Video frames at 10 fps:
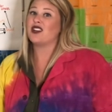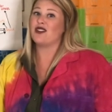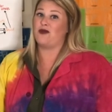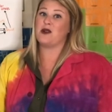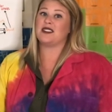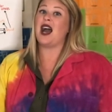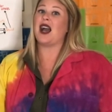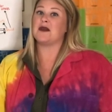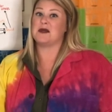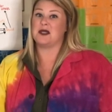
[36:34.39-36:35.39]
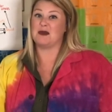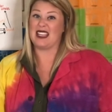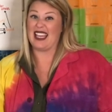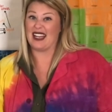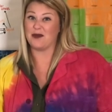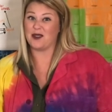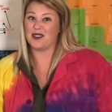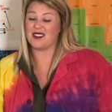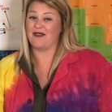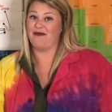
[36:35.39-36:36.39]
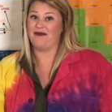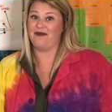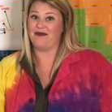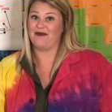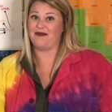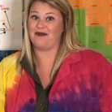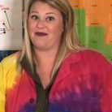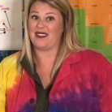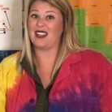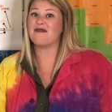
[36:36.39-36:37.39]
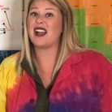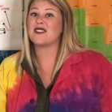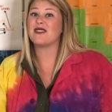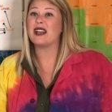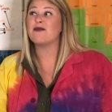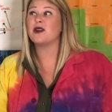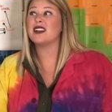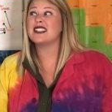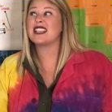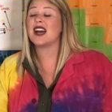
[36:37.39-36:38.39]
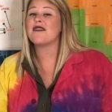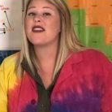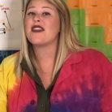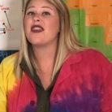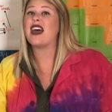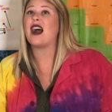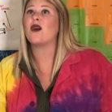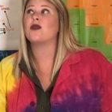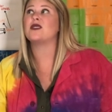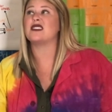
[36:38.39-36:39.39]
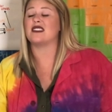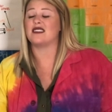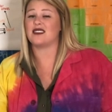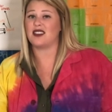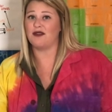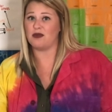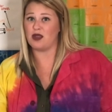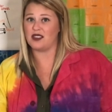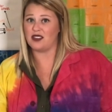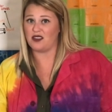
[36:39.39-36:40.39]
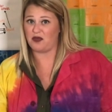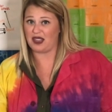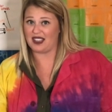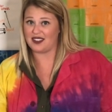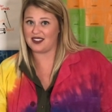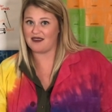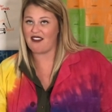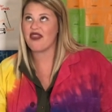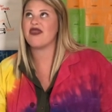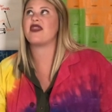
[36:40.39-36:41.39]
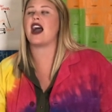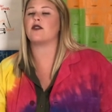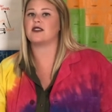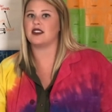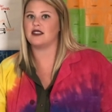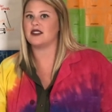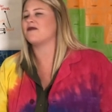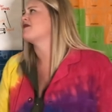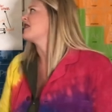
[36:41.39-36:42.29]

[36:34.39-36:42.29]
3 to 4 times as many animals. In fact, rainforests have thousands of species of plants. Thousands.